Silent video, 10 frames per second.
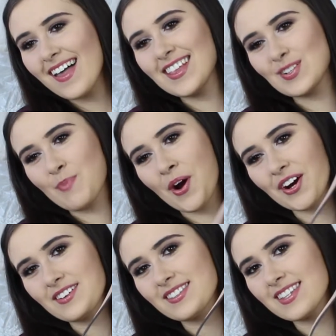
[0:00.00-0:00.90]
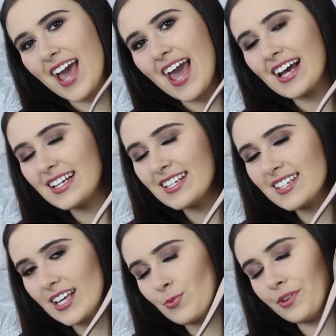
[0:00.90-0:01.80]
this purse
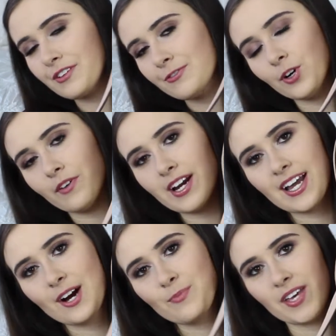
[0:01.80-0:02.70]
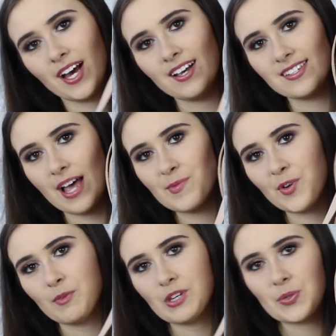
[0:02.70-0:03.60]
and it's really full right now because I'm
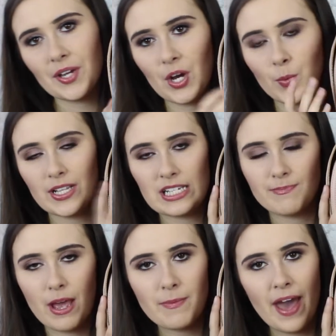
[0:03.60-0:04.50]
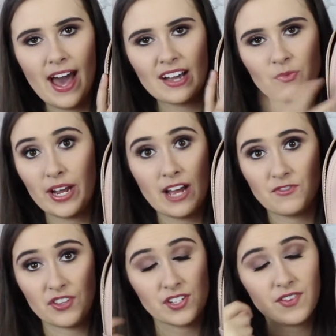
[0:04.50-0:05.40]
going to be doing a what's in my bag right
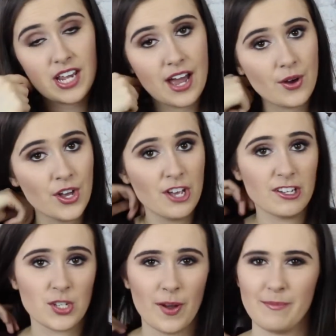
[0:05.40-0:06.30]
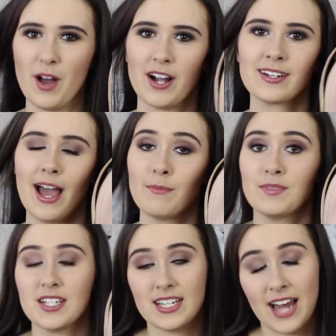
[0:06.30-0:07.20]
after this video so I'm not going to
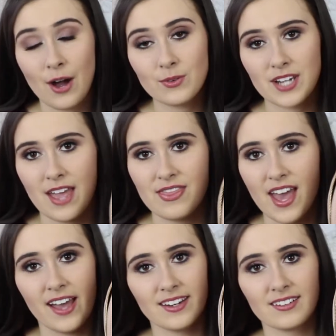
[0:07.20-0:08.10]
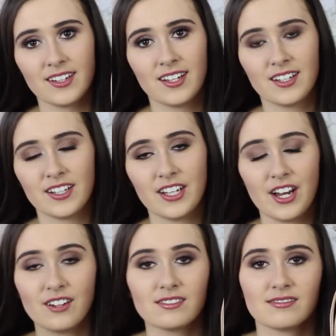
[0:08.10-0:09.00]
empty it out and then you
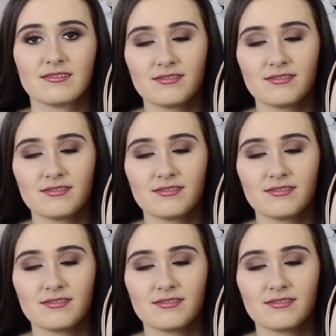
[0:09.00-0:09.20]
know,